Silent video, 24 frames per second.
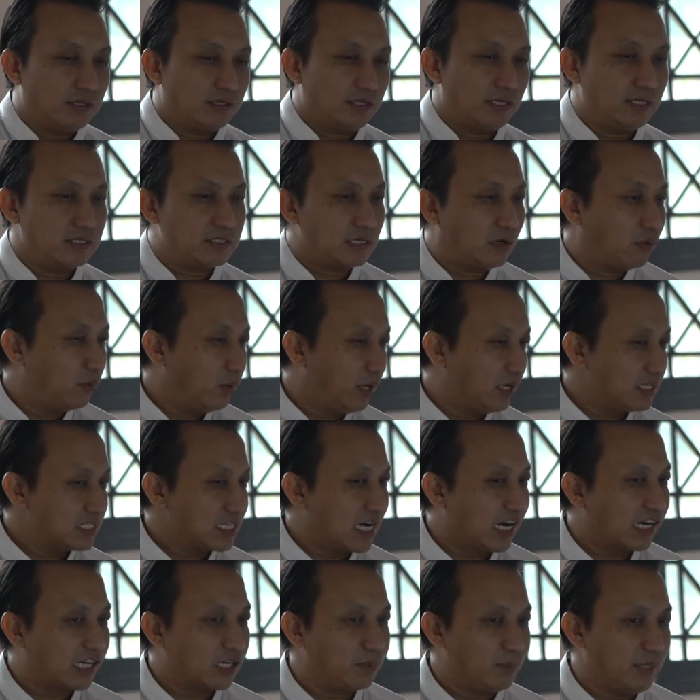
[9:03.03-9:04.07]
These are well
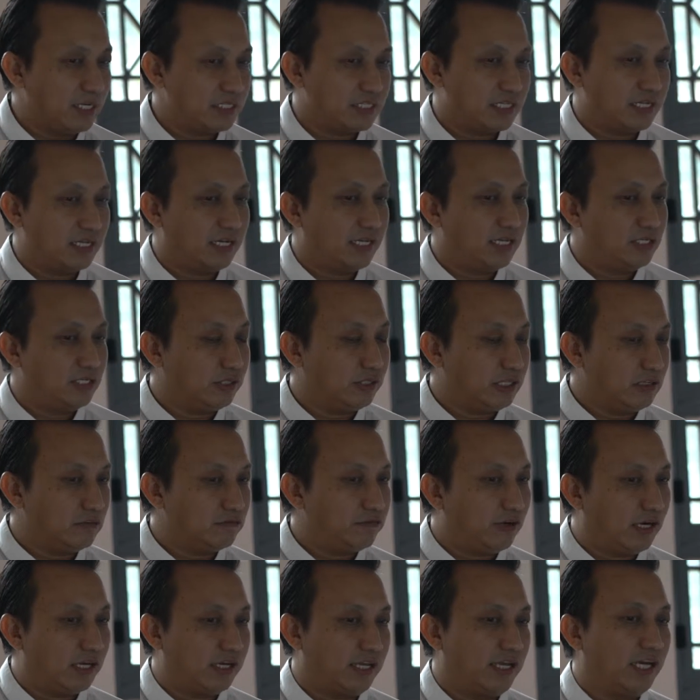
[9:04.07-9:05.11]
documented, you can
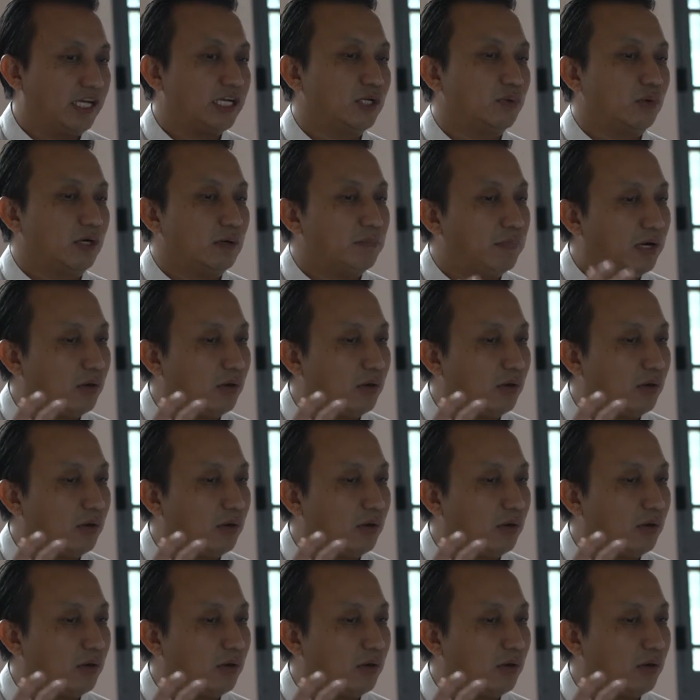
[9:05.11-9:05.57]
find it anywhere.